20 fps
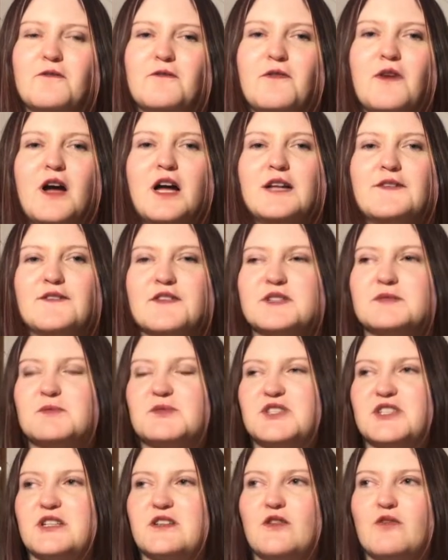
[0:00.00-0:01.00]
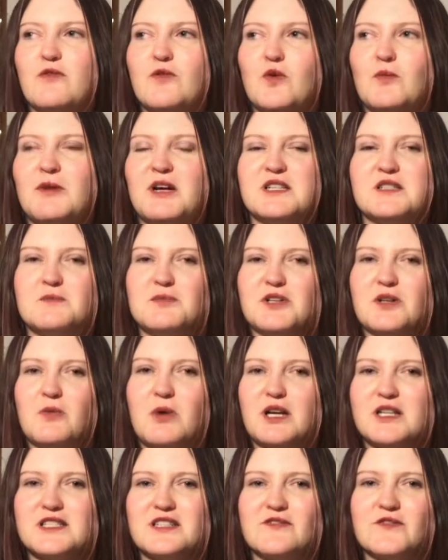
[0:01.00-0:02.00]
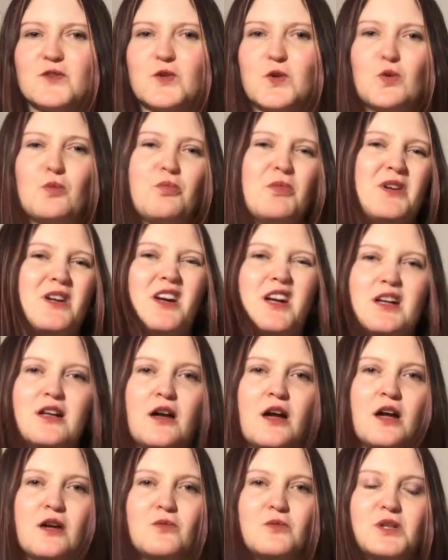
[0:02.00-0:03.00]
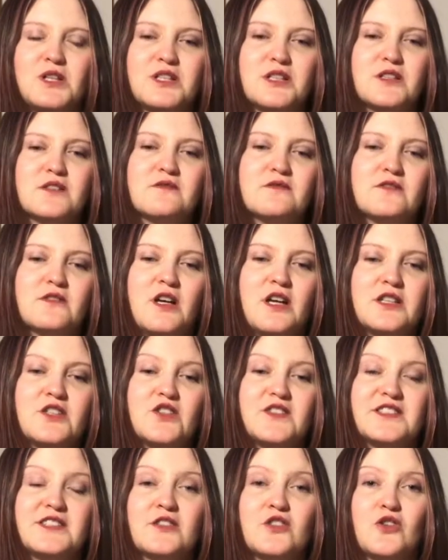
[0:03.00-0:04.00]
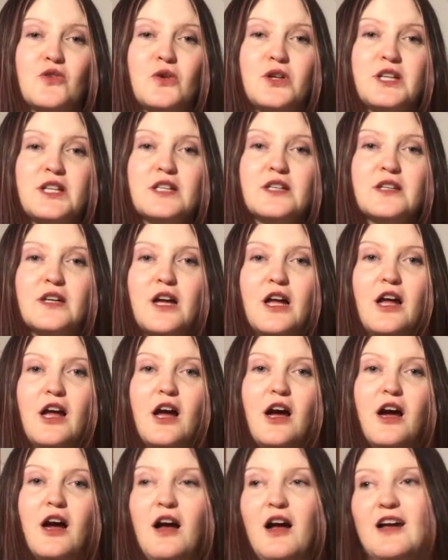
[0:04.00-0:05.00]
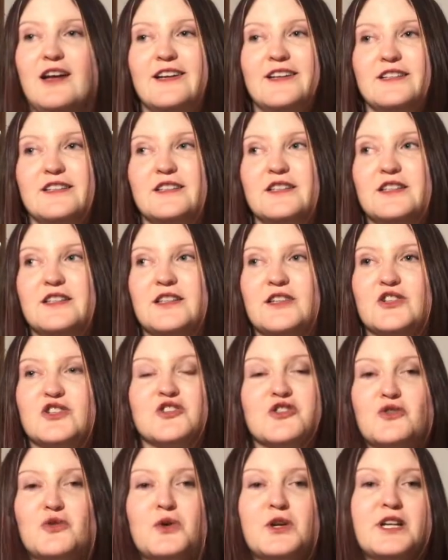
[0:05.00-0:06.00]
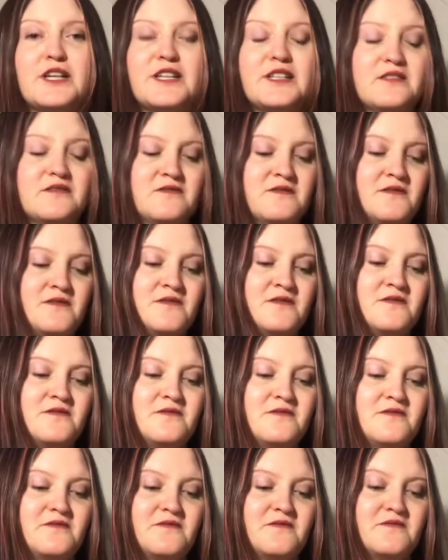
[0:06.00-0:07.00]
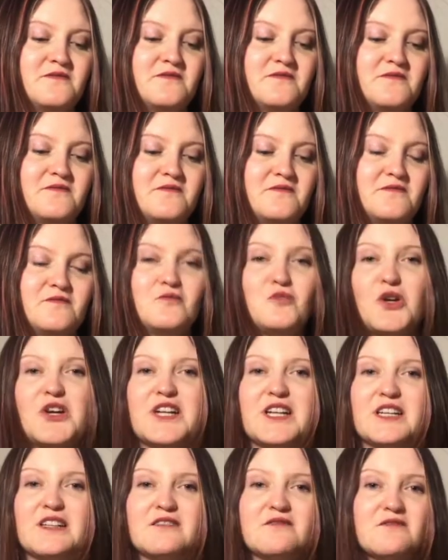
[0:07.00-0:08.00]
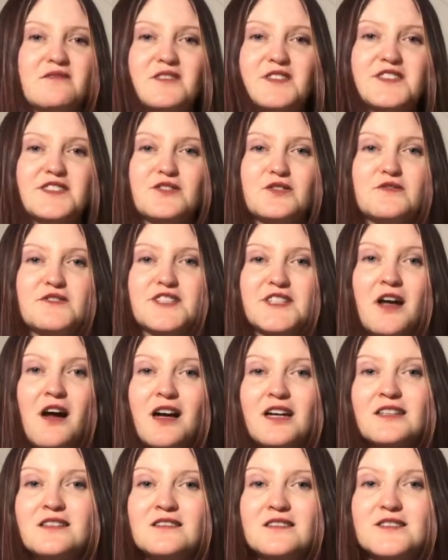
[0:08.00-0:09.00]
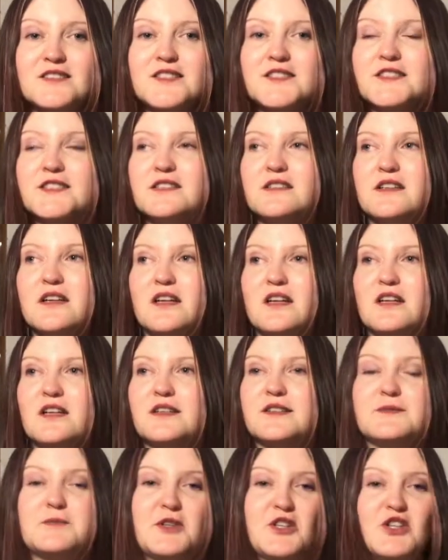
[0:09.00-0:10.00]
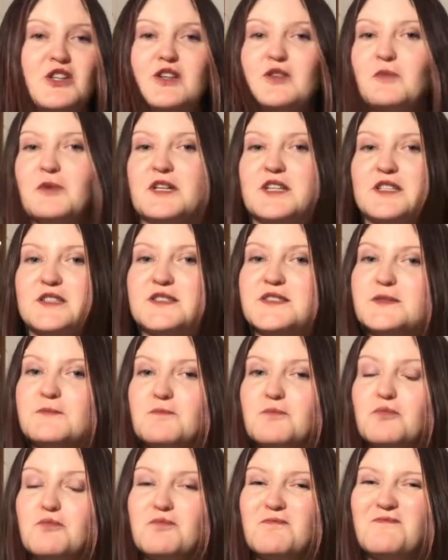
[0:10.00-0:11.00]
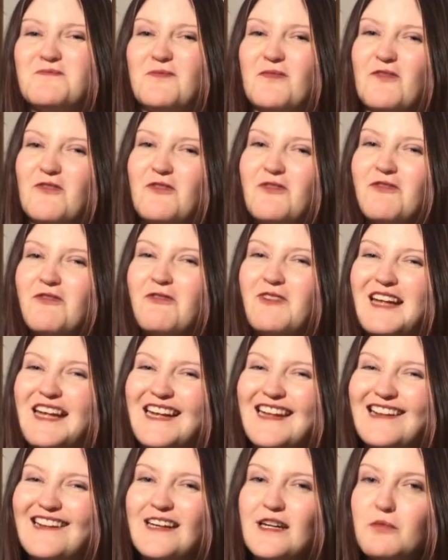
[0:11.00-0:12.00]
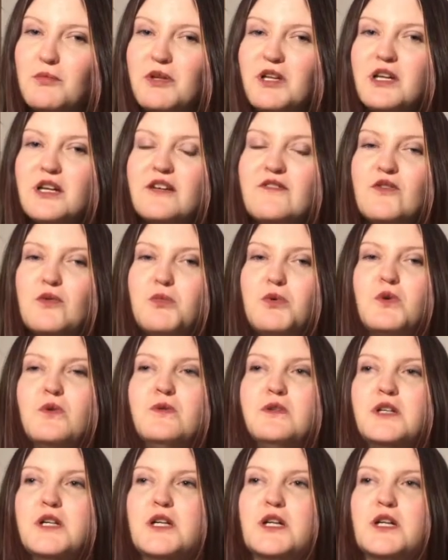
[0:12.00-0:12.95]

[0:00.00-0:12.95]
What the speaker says: find this particular format to be quite difficult, but I just enjoyed it. I enjoy reading the sort of science, especially when it's fairly believable.